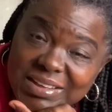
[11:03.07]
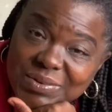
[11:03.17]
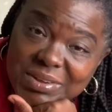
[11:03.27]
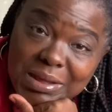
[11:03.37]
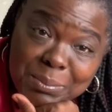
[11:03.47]

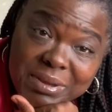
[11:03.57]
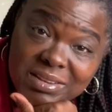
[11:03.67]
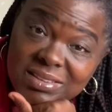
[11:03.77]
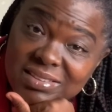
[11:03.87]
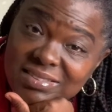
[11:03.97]
When I made
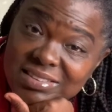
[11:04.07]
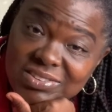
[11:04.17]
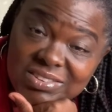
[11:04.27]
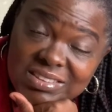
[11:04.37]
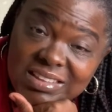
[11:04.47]
the
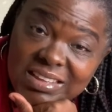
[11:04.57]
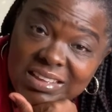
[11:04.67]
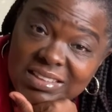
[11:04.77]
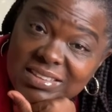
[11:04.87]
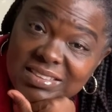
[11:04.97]
decision
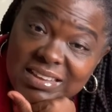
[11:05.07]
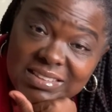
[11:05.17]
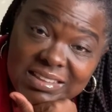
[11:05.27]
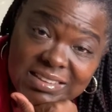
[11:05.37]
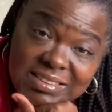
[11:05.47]
to
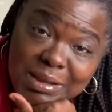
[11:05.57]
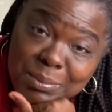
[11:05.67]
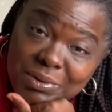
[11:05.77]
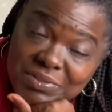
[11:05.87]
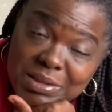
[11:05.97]
take that top
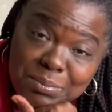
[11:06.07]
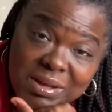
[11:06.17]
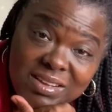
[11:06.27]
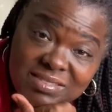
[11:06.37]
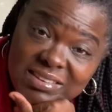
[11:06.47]
off that
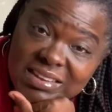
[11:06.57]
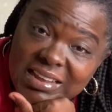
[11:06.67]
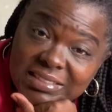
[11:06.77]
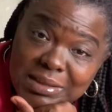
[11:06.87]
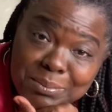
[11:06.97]
box and get
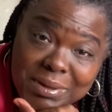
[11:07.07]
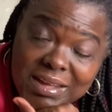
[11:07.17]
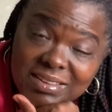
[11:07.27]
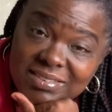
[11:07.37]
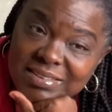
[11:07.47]
out that
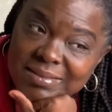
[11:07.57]
box,